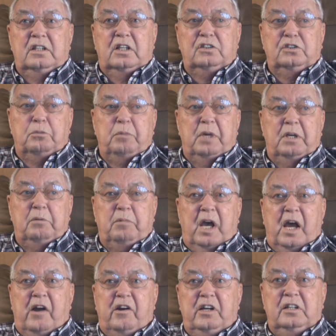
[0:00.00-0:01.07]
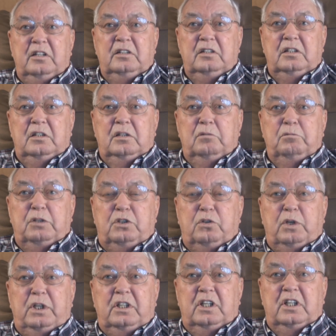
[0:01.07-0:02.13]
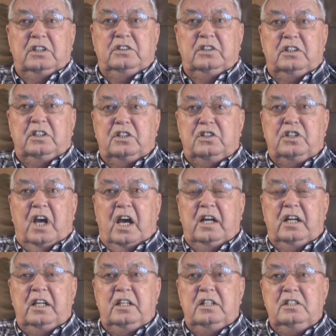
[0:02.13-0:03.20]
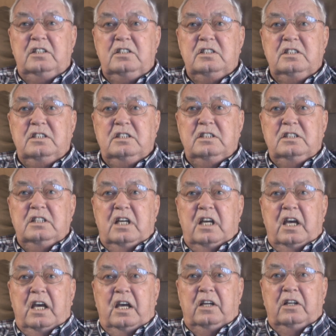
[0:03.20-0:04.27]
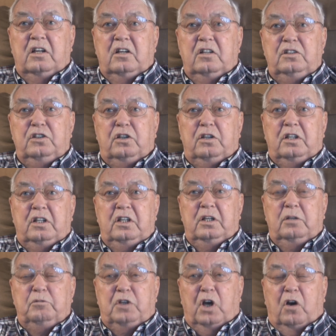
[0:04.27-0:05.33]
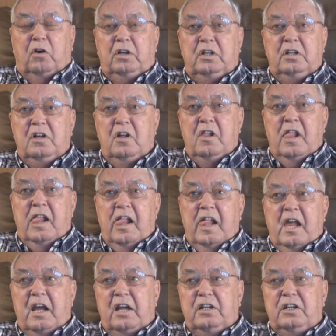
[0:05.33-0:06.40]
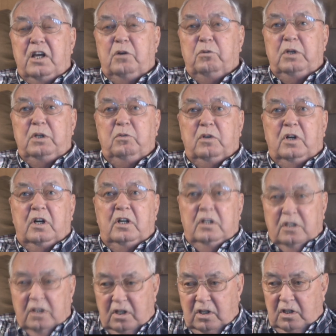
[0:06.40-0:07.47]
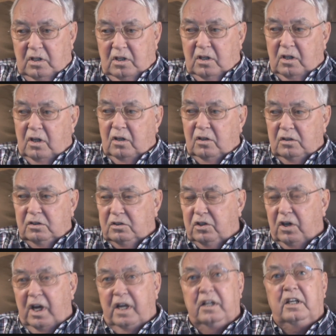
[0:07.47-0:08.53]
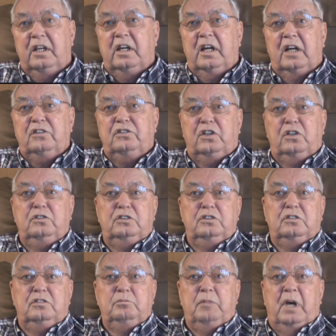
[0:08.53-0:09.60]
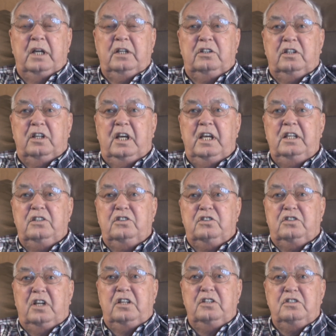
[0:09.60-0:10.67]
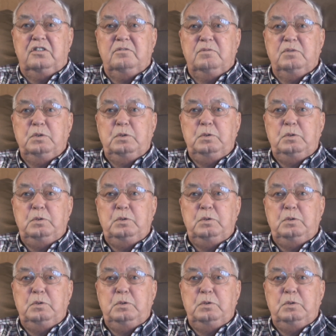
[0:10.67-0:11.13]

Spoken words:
There's a big barrier between us and the Chinese. And you could hear them talking. And here we were trying to get our soldiers back to the aid station.